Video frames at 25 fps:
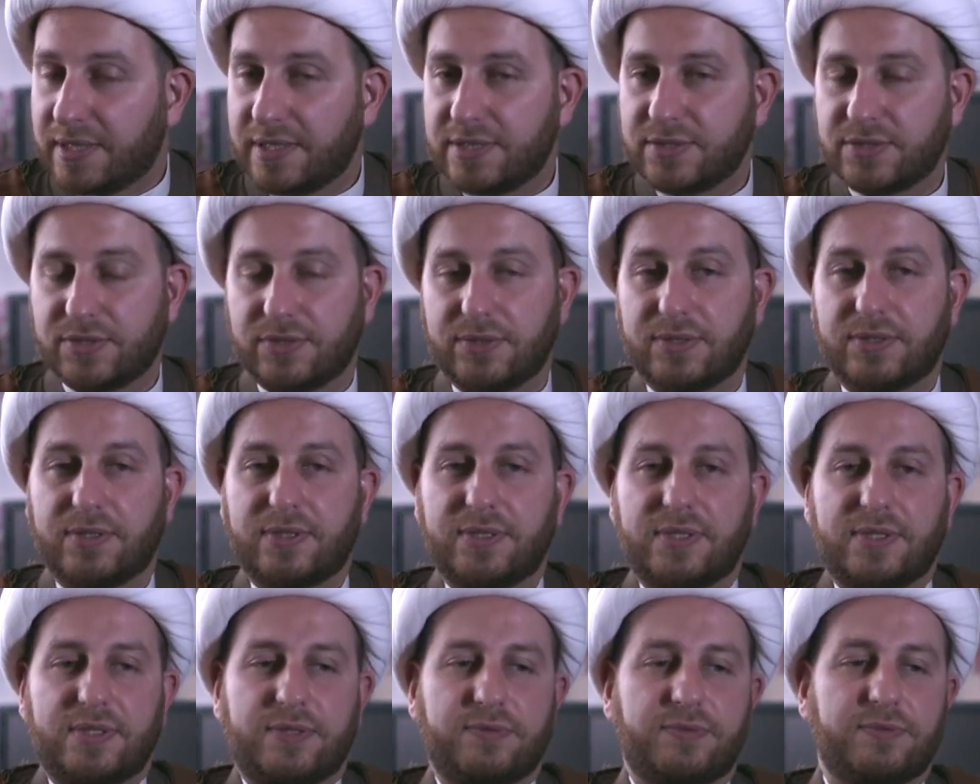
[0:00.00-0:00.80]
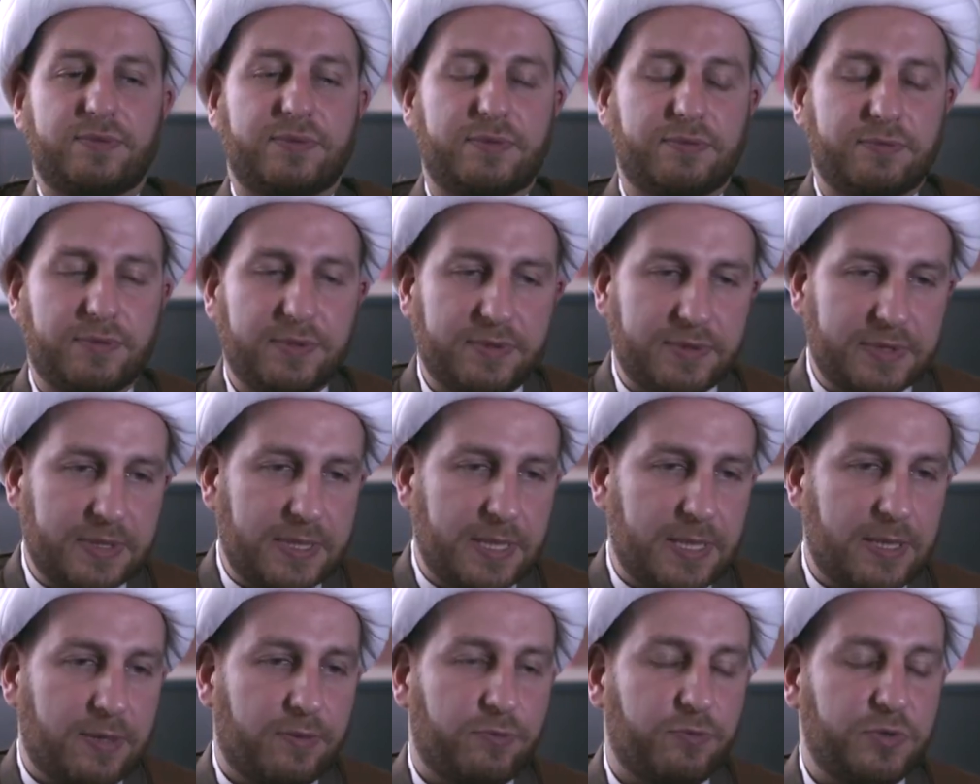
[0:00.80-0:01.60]
So
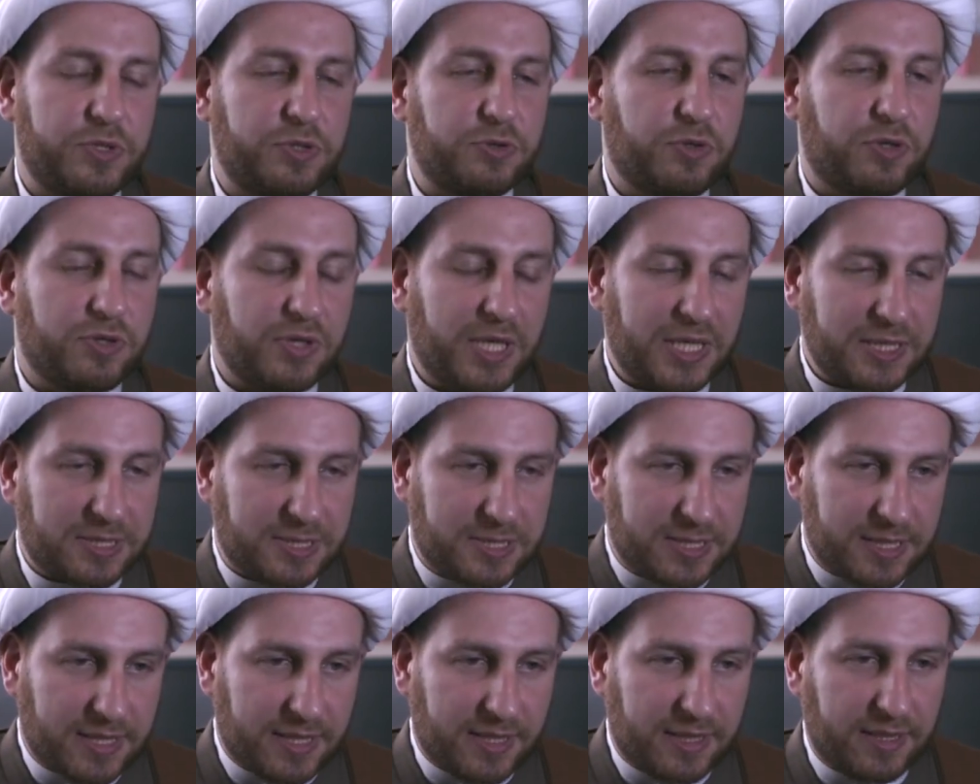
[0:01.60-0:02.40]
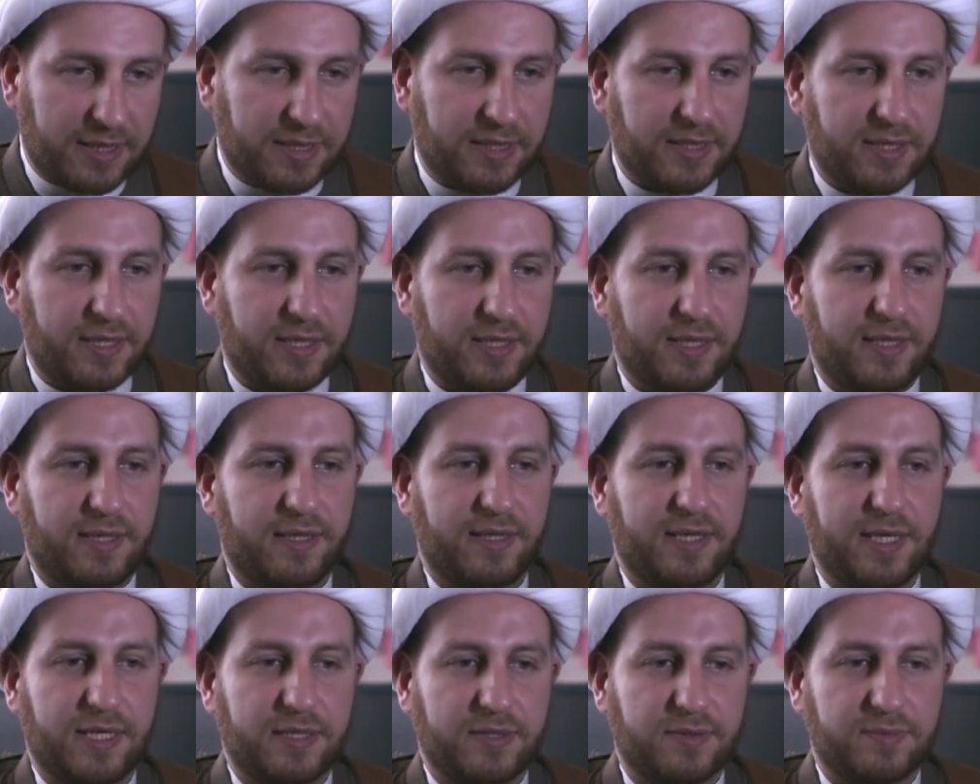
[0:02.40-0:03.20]
we do not say
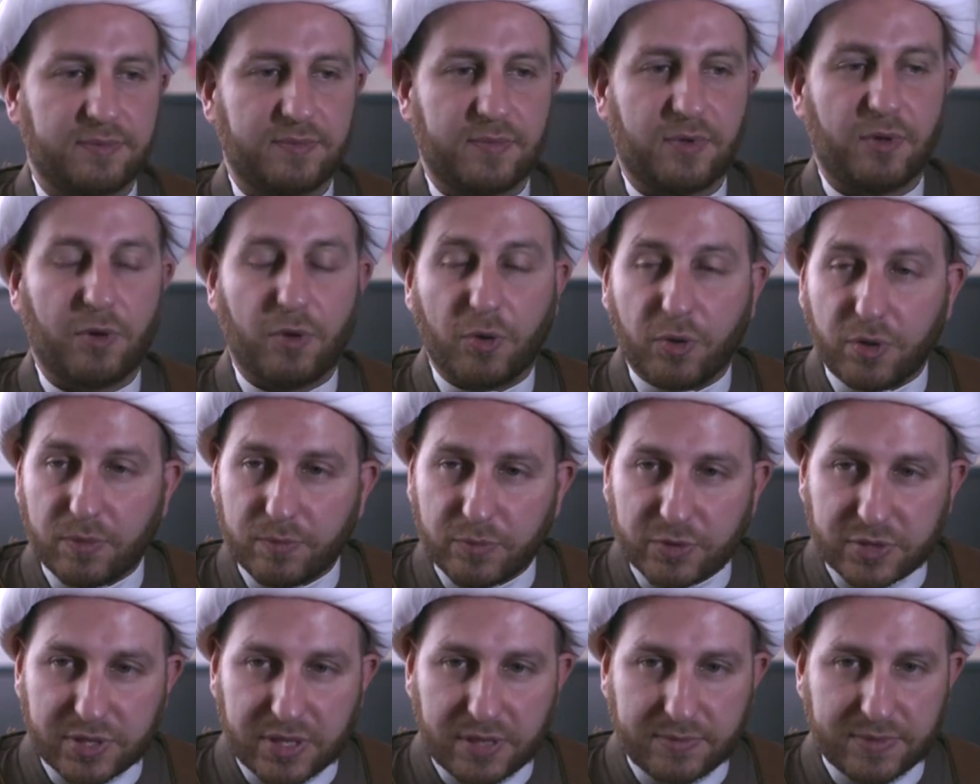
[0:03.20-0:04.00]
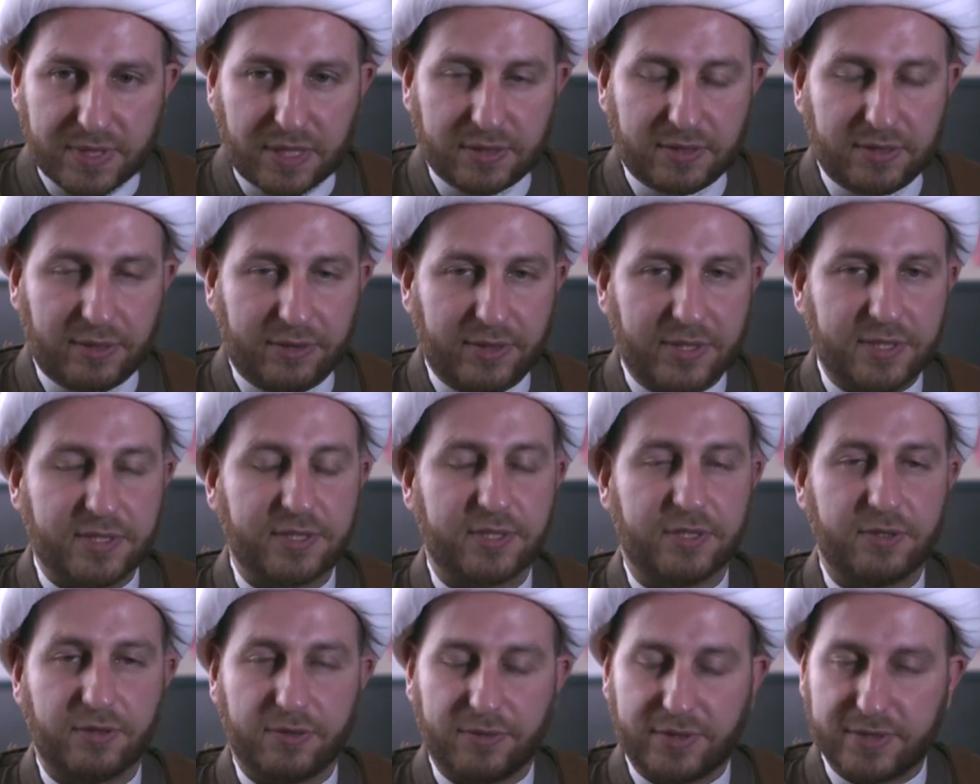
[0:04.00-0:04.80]
that all Muslims are
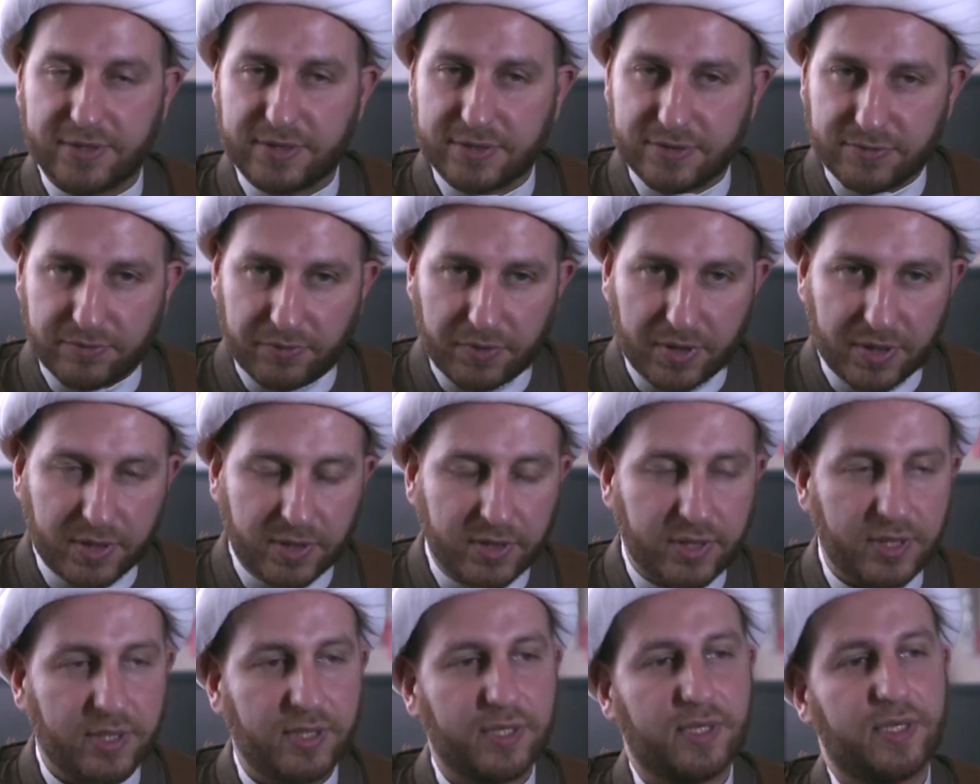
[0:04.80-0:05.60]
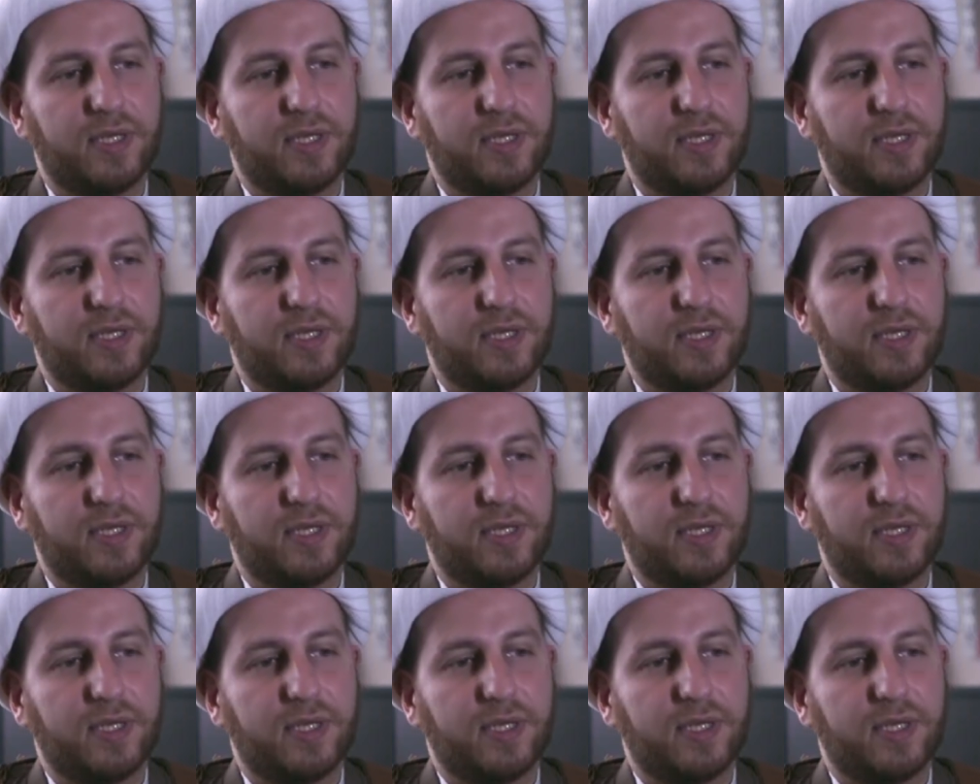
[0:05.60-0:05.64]
terrorists. No, this is wrong.